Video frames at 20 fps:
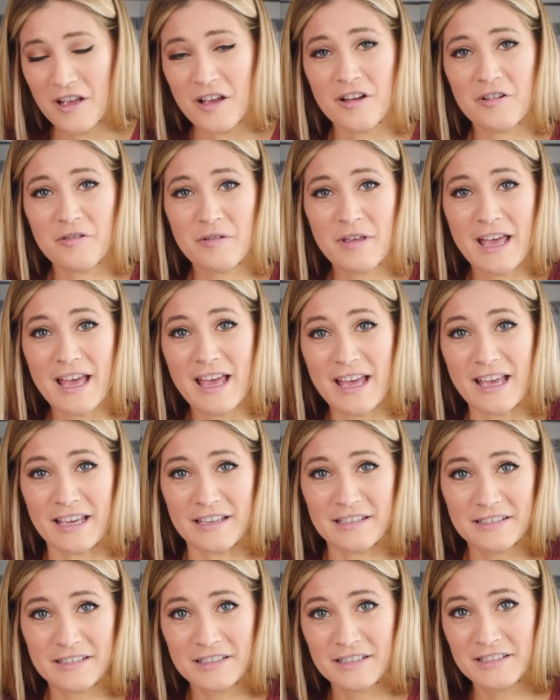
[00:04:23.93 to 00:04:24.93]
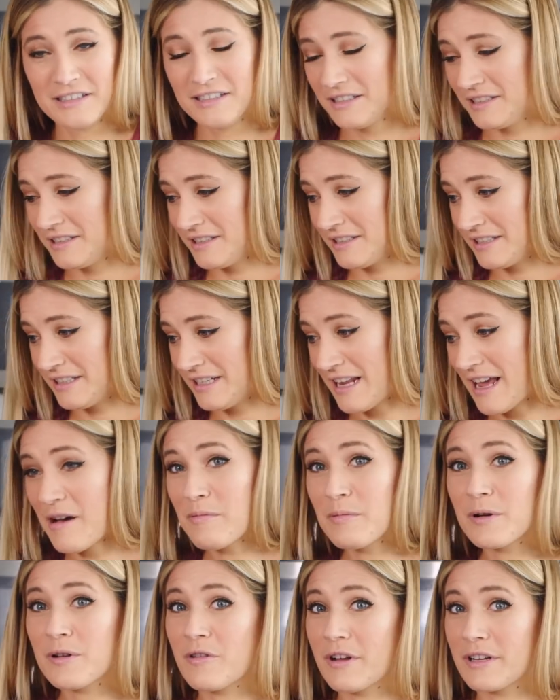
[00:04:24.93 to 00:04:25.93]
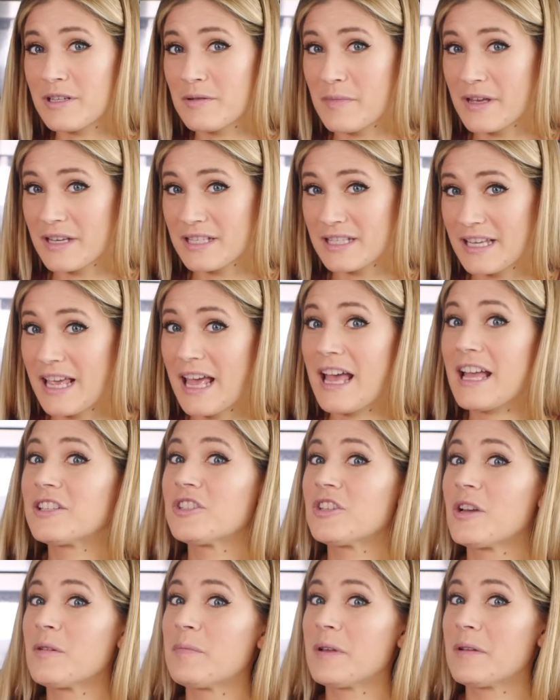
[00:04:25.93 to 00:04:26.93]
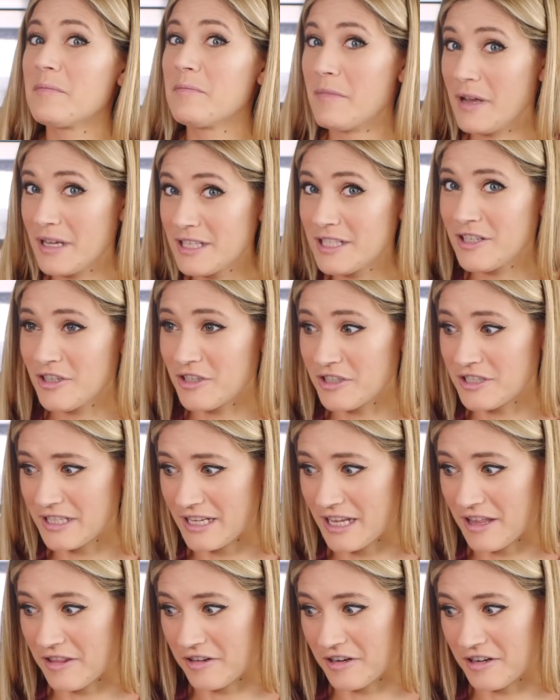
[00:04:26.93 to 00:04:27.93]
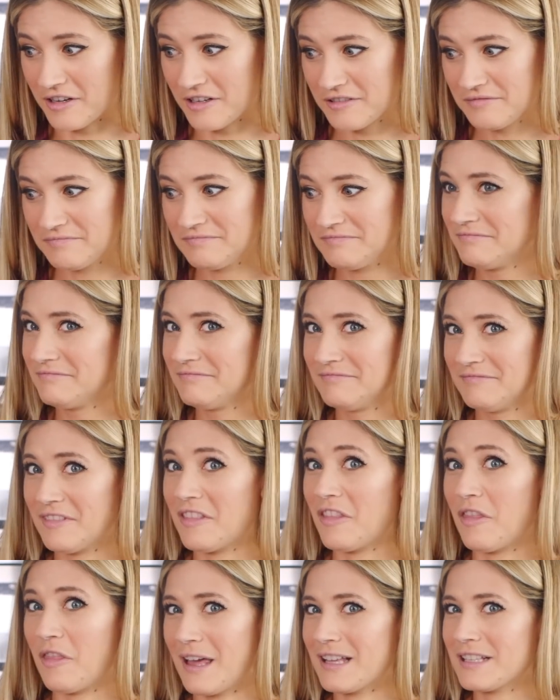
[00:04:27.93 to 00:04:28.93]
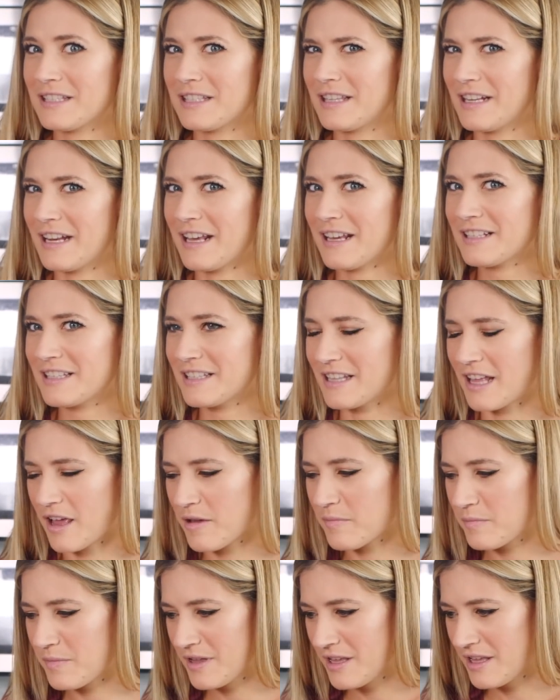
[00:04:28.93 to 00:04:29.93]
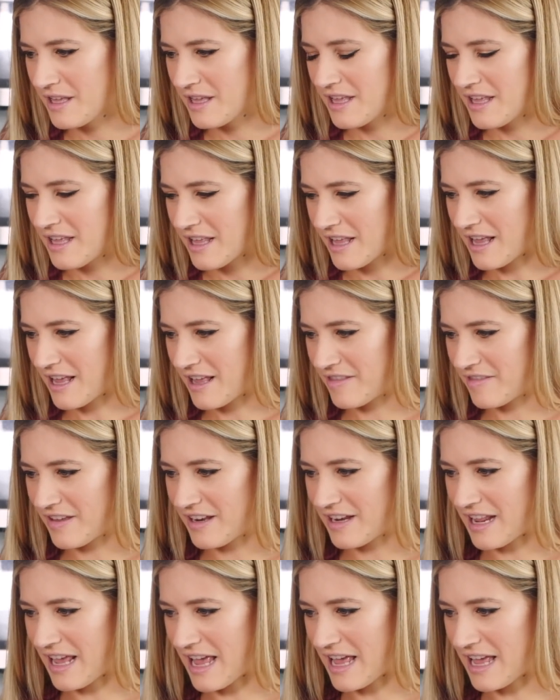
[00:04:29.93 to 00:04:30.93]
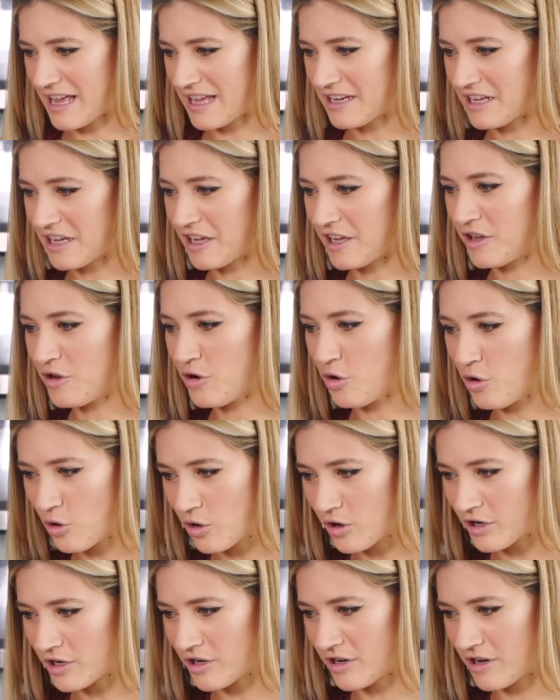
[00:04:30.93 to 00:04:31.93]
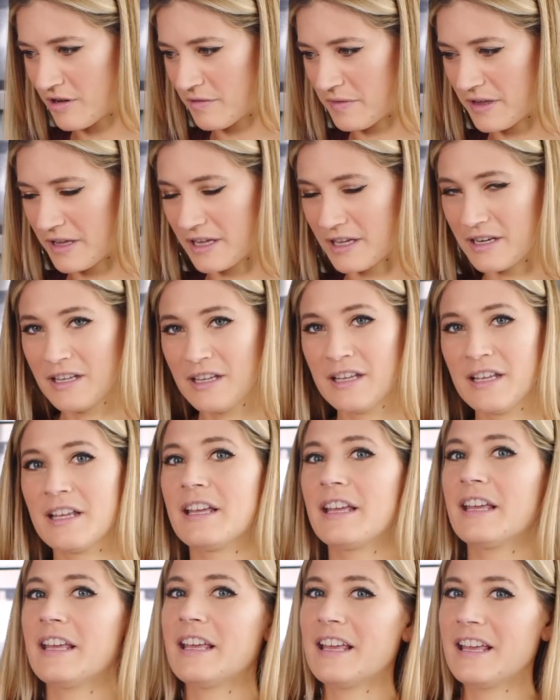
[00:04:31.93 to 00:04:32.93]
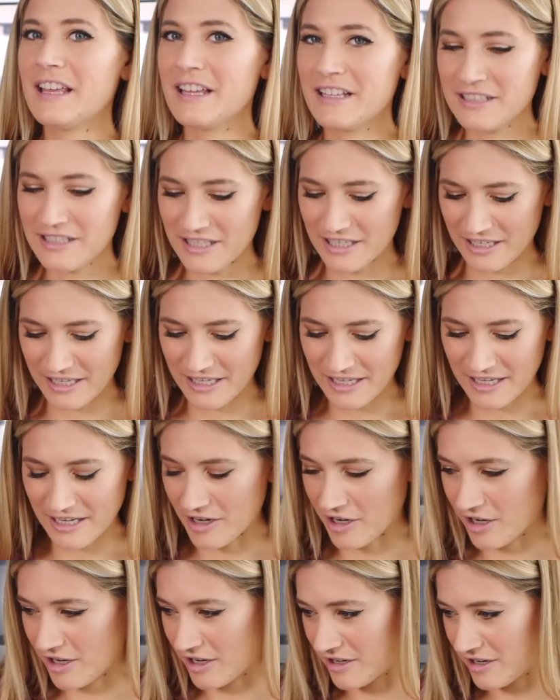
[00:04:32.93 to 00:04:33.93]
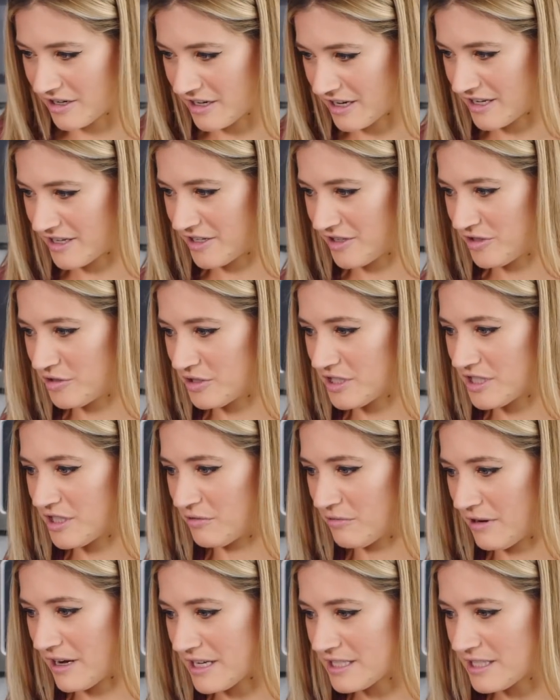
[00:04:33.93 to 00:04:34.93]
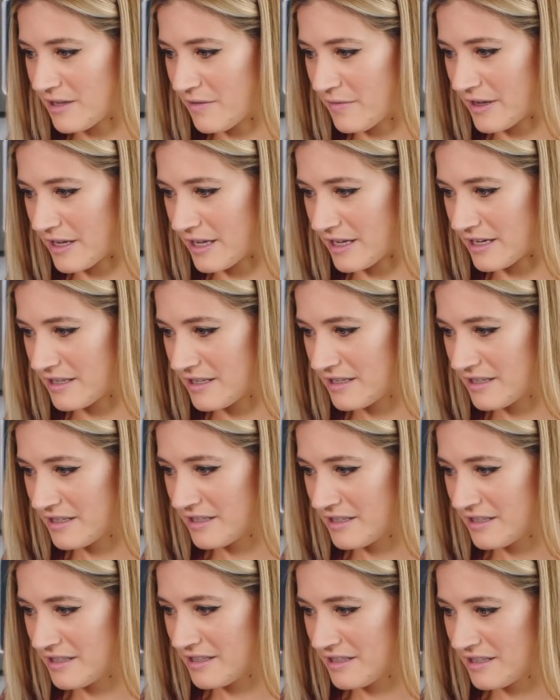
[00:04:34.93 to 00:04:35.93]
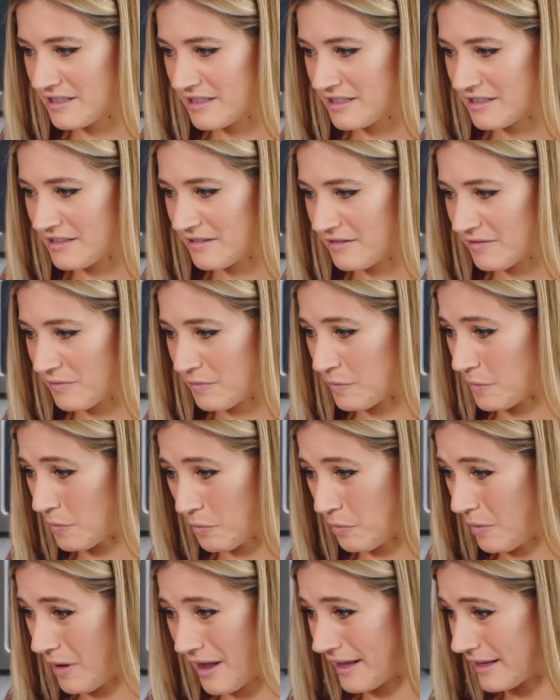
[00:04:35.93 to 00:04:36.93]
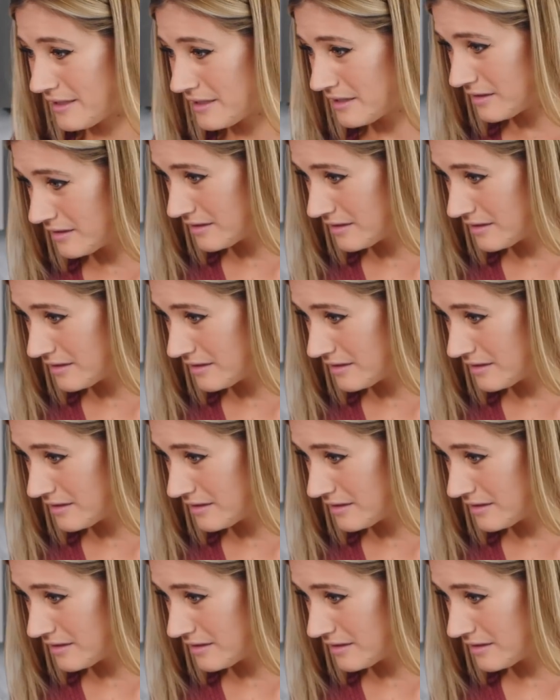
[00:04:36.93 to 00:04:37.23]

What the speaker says: Okay, now we're going to mix ketchup and mustard together. That's the next step. And then add 1/4 of it into here and use the rest of it for what?